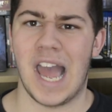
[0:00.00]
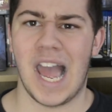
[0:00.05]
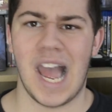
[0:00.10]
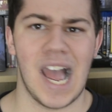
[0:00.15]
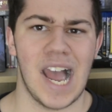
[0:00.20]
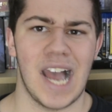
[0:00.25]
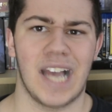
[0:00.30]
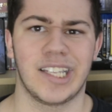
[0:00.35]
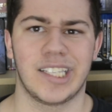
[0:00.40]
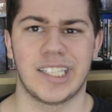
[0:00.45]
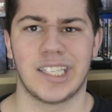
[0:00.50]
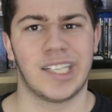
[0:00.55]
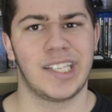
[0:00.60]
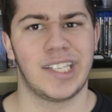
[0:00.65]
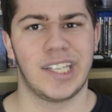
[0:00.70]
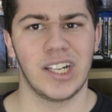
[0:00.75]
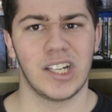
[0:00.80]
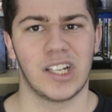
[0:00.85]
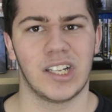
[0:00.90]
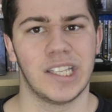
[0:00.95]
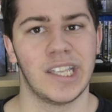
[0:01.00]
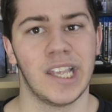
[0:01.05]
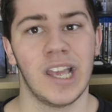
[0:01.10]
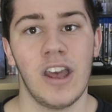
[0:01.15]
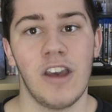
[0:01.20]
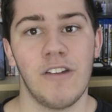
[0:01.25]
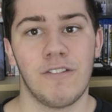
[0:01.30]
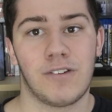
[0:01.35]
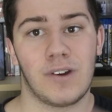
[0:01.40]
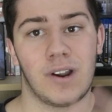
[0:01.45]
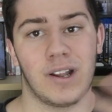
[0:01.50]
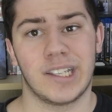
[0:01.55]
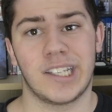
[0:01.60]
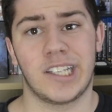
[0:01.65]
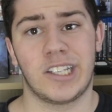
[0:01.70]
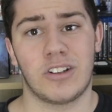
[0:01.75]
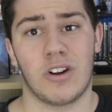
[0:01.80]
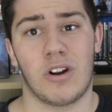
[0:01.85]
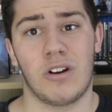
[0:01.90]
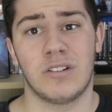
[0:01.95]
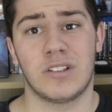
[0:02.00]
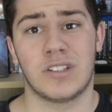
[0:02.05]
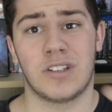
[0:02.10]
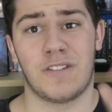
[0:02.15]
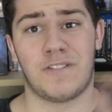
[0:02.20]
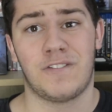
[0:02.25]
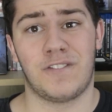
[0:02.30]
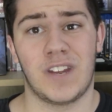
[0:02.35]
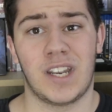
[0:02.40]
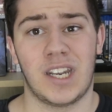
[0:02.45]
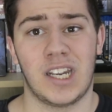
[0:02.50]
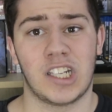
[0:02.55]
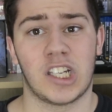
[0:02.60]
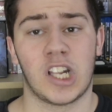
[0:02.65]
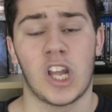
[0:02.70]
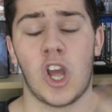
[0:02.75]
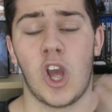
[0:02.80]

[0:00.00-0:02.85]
ass decisions throughout start to finish.